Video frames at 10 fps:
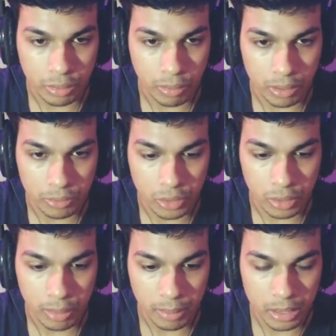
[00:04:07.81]
right over
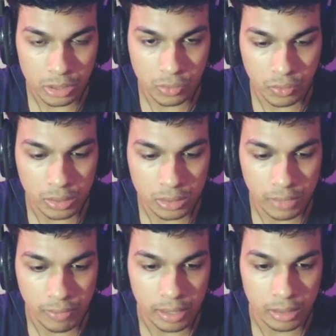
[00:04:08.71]
here. Maybe I just feel
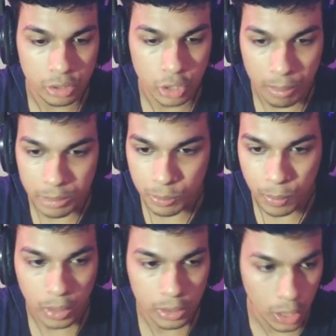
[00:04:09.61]
safe, and the zombie's
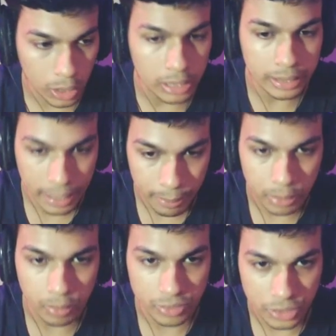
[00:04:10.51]
probably not gonna get
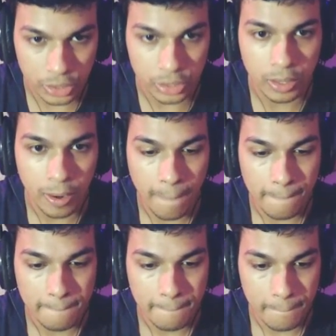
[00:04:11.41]
me over here.
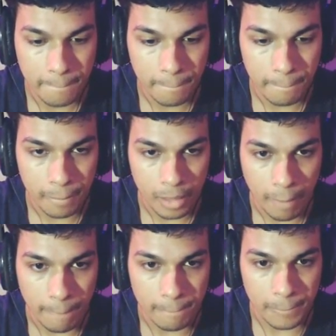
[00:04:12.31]

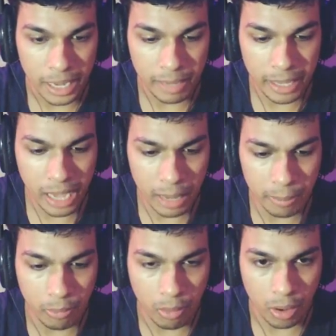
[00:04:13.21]
Maybe
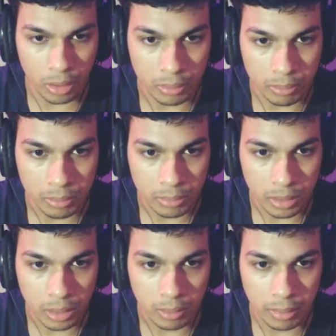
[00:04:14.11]
I'm wrong.
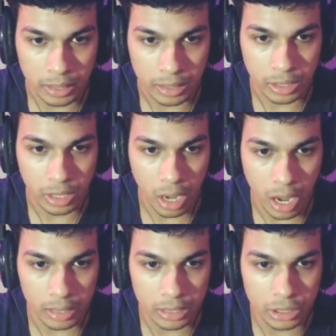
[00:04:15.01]
Oh my
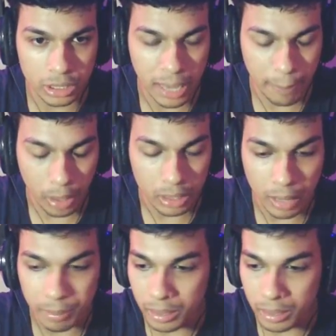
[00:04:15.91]
god, they just keep on coming.